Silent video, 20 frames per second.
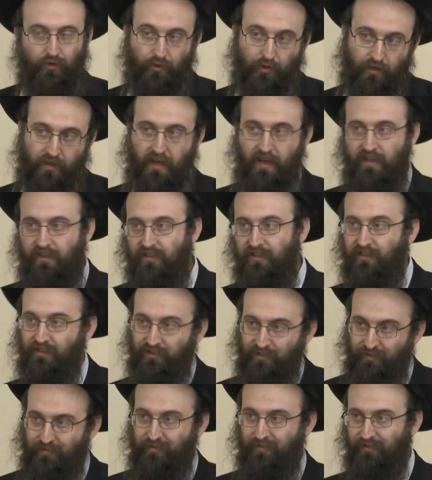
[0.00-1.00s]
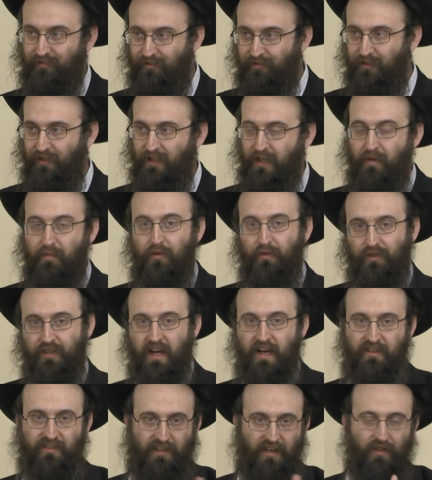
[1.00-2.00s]
or the exit, for the Rebbe was
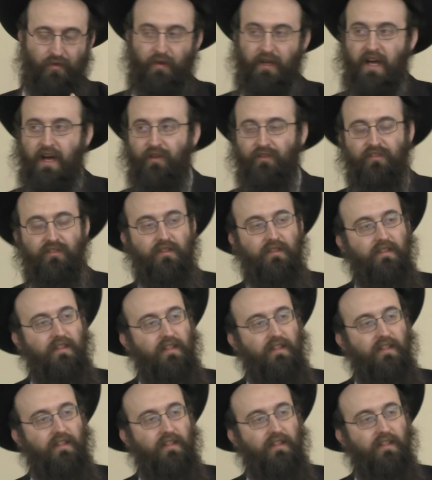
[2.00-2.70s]
the exit on the way out.